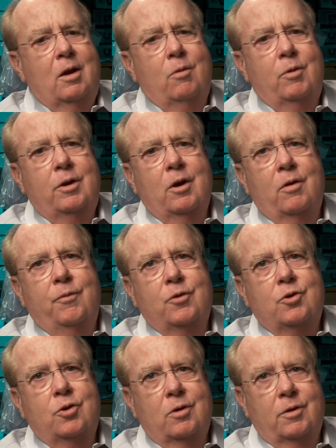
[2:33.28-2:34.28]
We know for
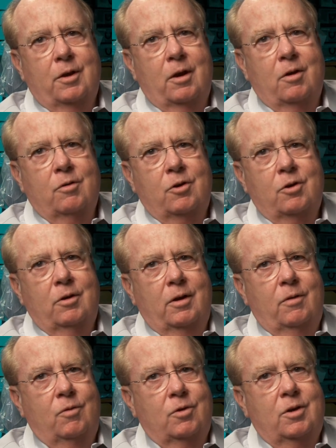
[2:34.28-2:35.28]
sure the longer you
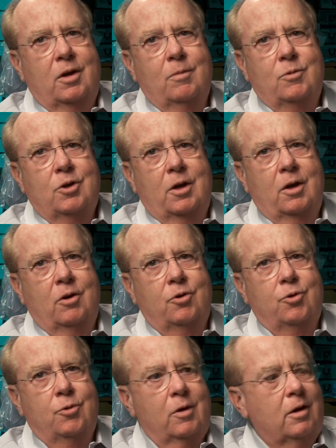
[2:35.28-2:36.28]
leave your TMJ
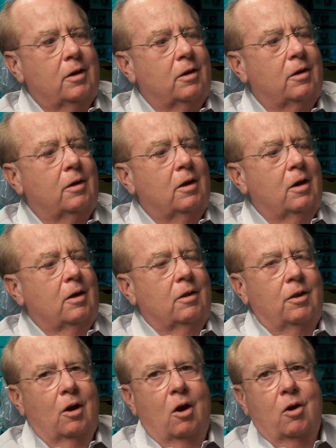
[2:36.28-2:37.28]
untreated,
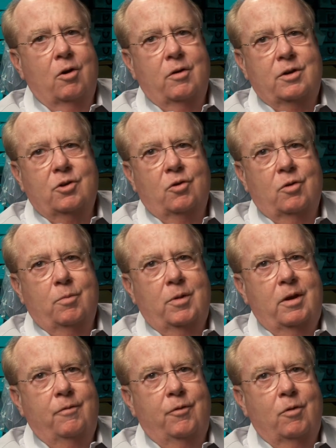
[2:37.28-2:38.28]
the harder it's going to
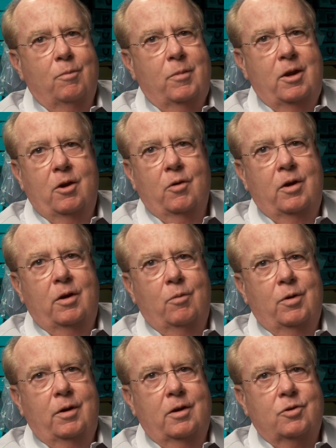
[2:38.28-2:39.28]
be for me or
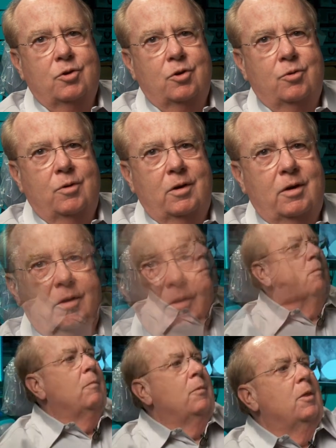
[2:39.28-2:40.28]
anyone else to treat it.
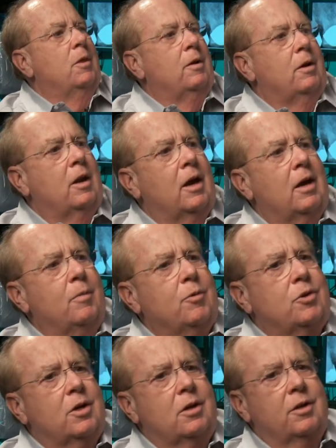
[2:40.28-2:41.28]

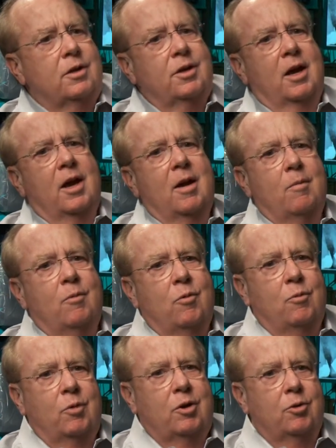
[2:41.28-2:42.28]
90% of the time
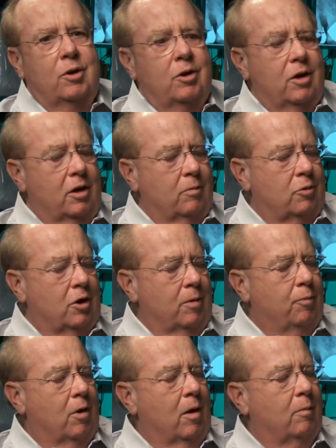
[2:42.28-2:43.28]
when we treat
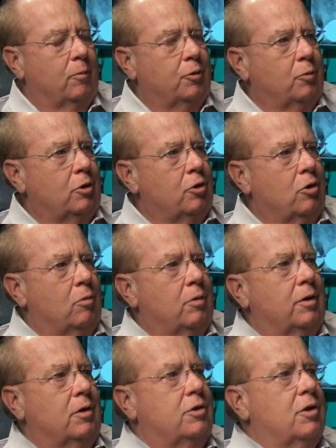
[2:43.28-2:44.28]
TMJ problems, we do it
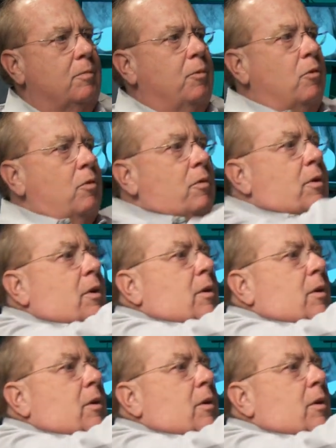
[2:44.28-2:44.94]
with a simple,